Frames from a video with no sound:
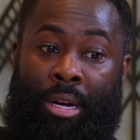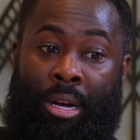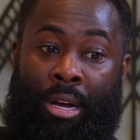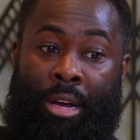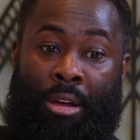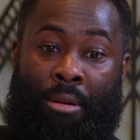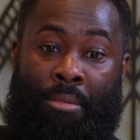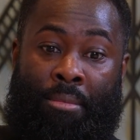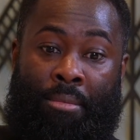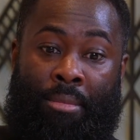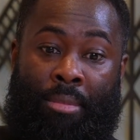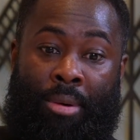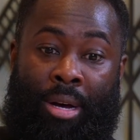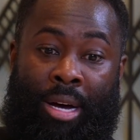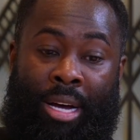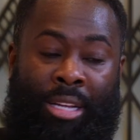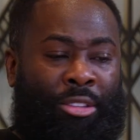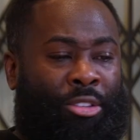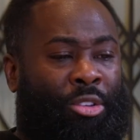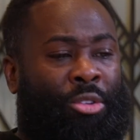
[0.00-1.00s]

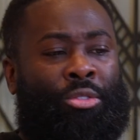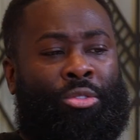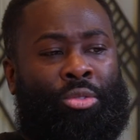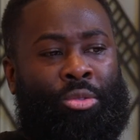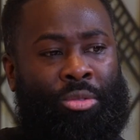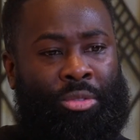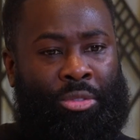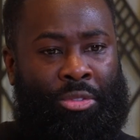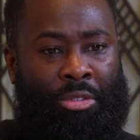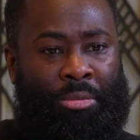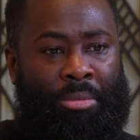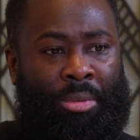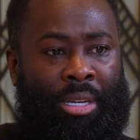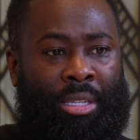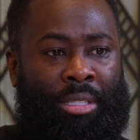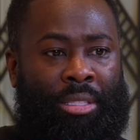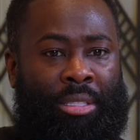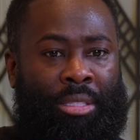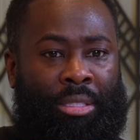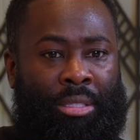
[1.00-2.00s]
I do talk too
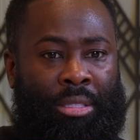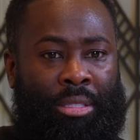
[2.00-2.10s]
much.